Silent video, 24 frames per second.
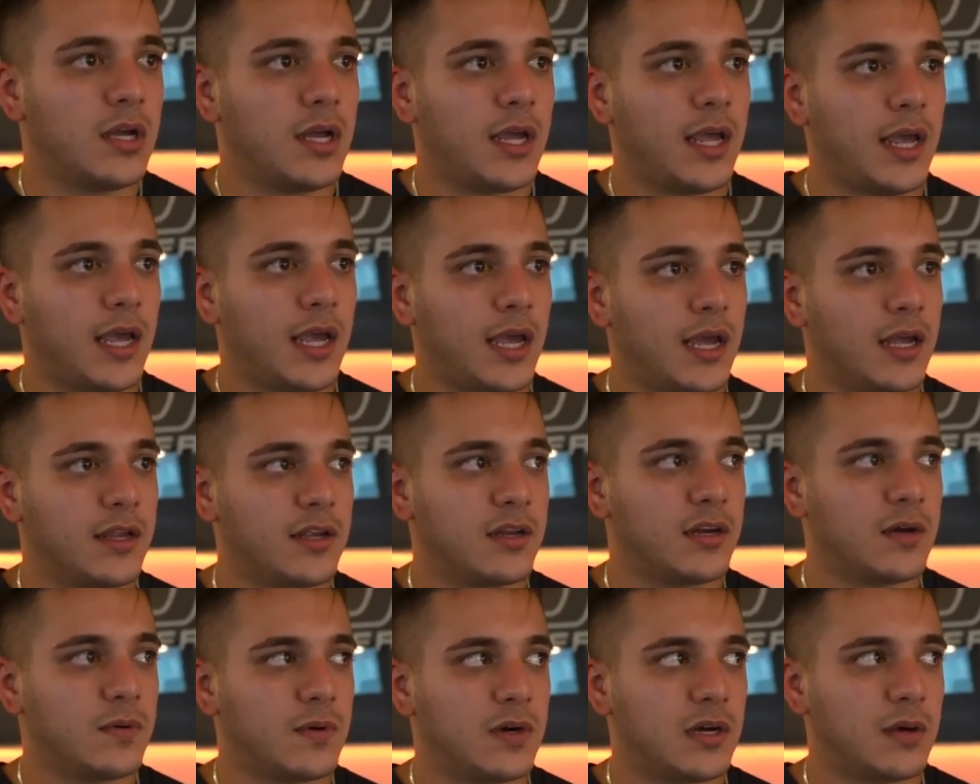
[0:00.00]
And you
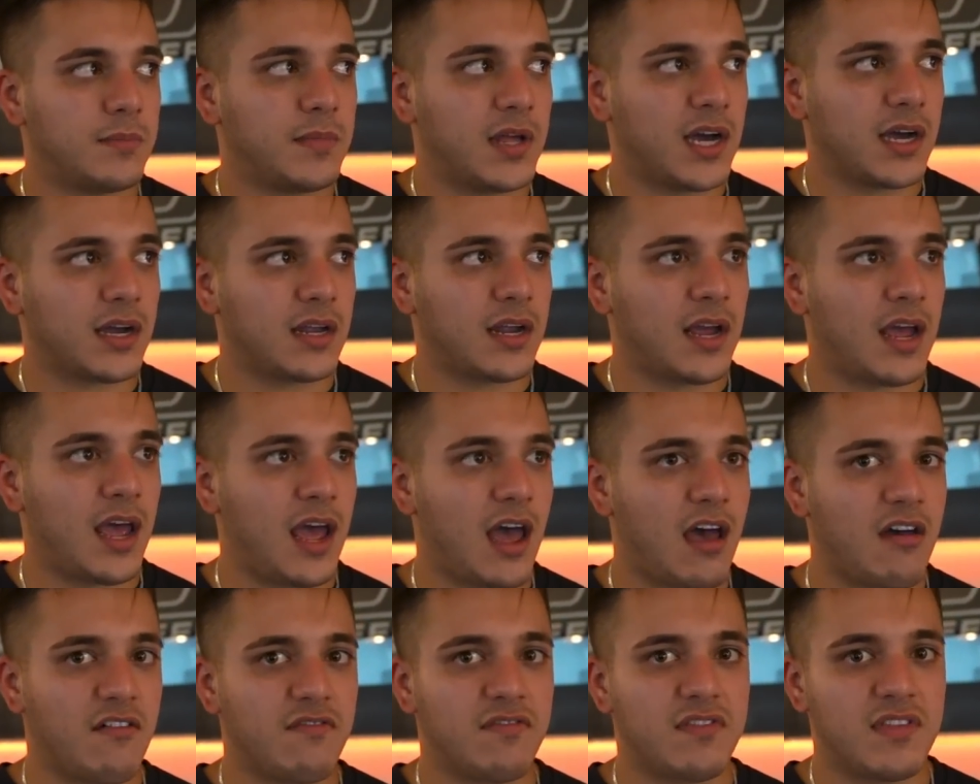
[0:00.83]
know what? I'm not going to
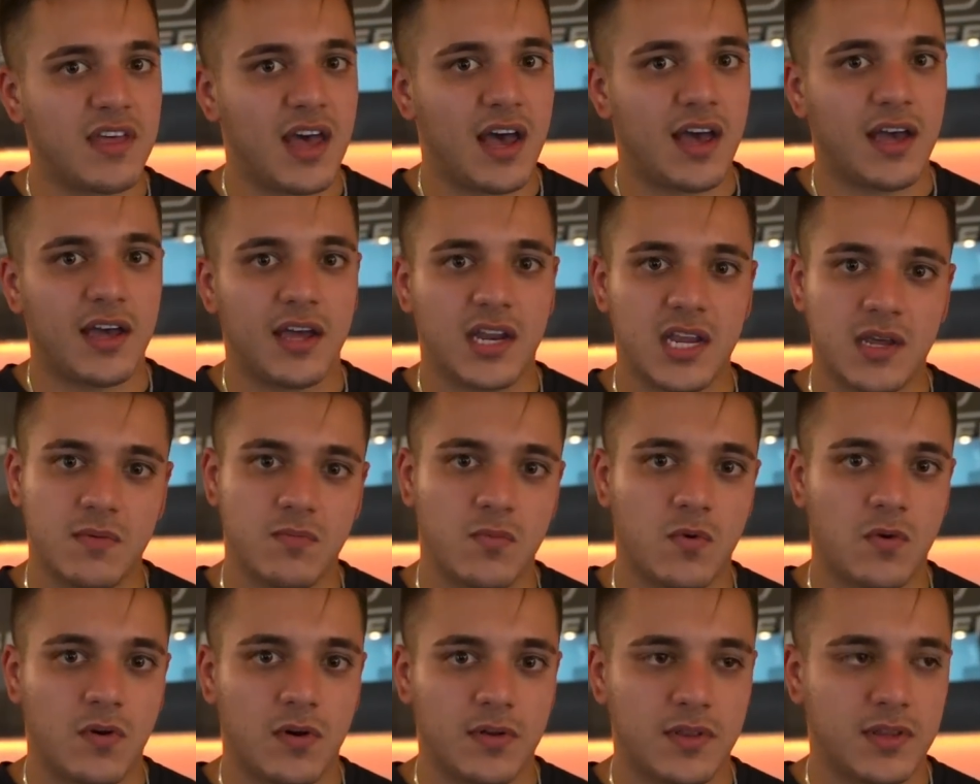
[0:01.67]
have that
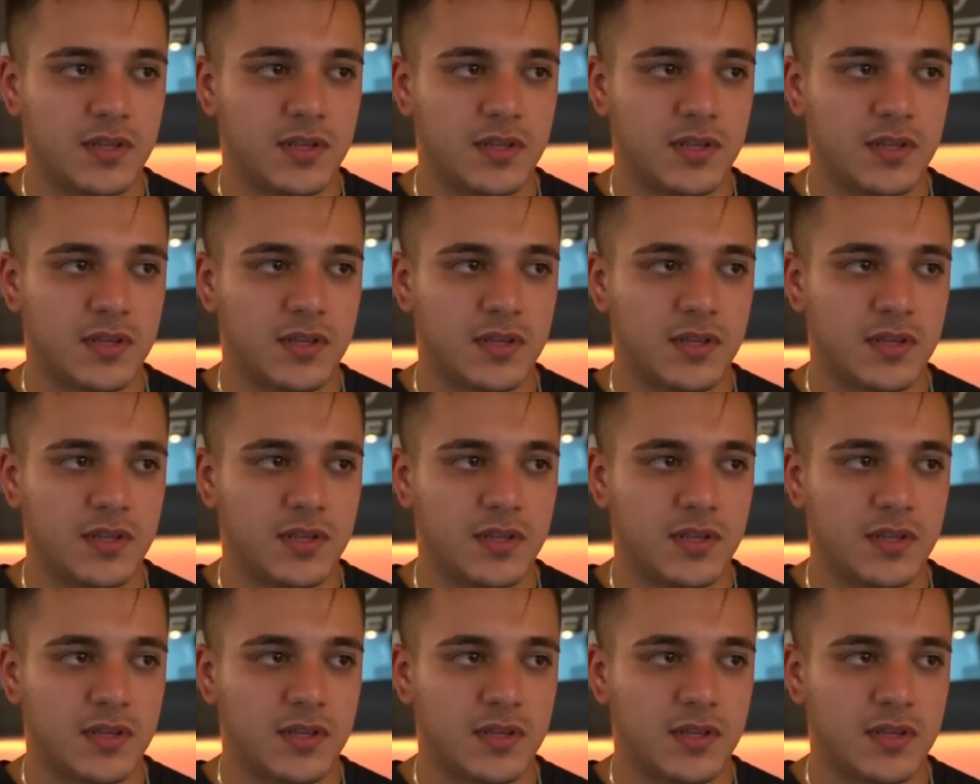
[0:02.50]
anymore.